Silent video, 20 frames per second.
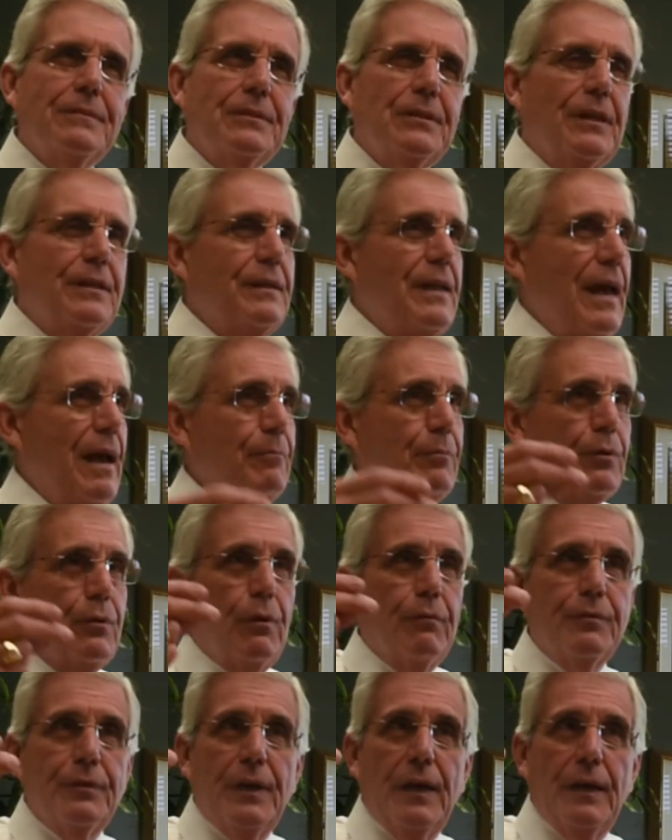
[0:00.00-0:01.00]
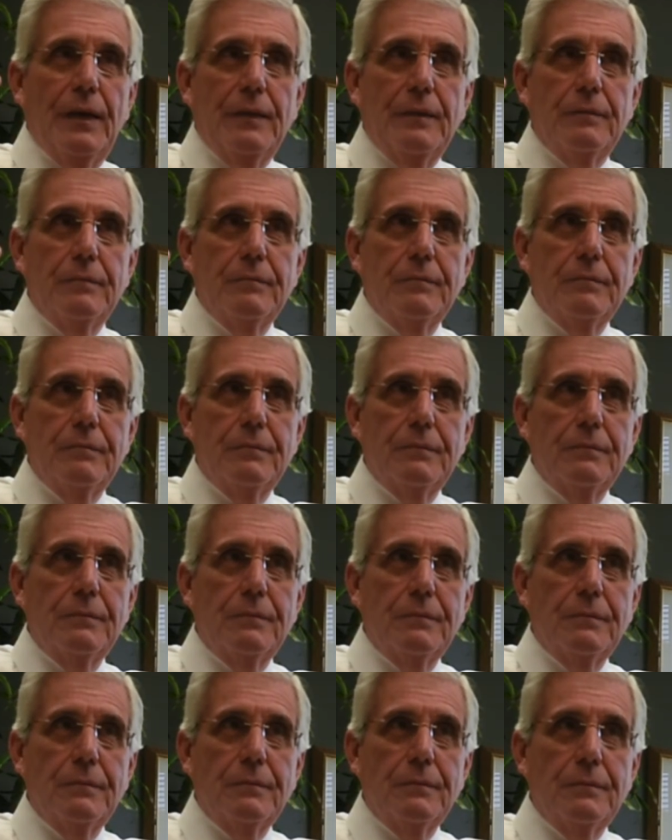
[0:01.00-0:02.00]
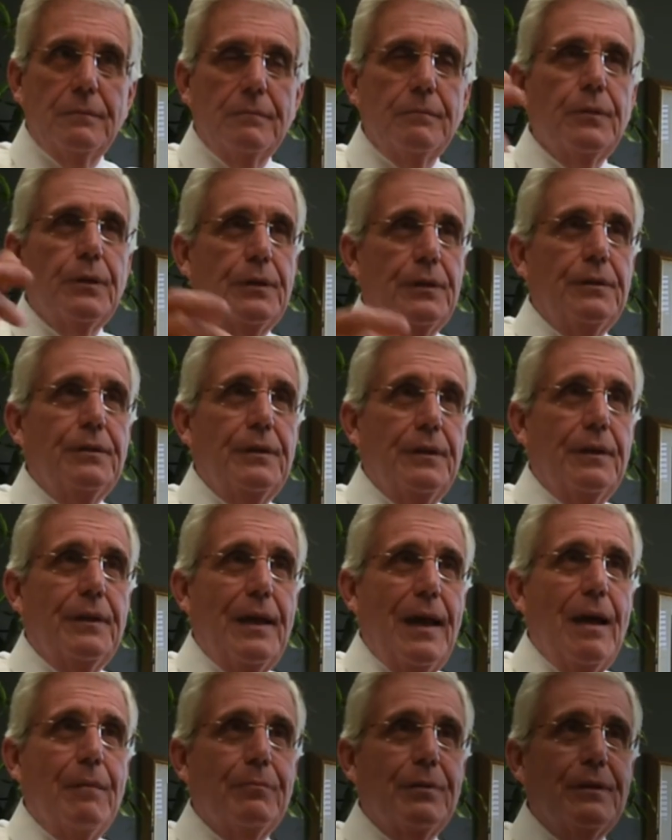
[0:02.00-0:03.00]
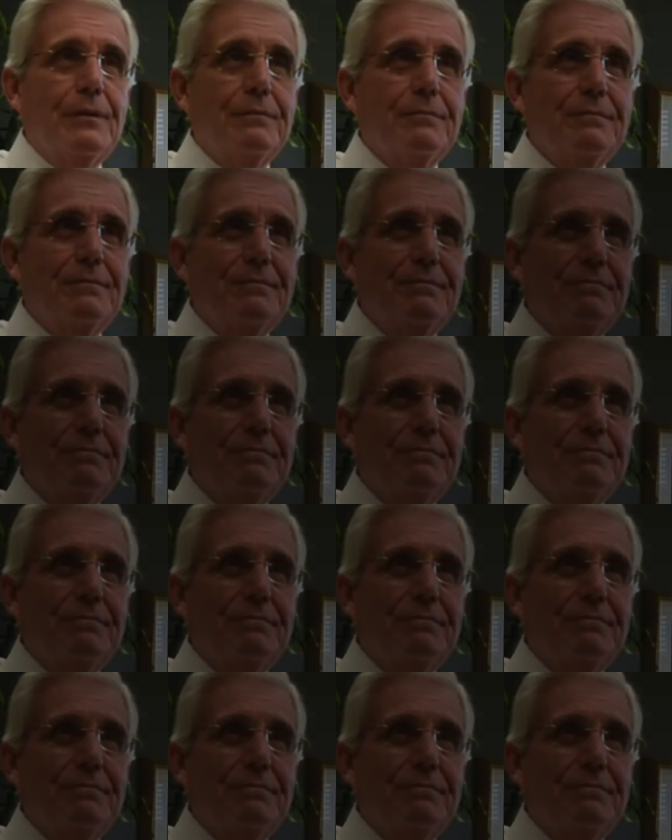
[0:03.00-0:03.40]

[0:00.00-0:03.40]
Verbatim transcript: Didn't happen overnight, but it did happen.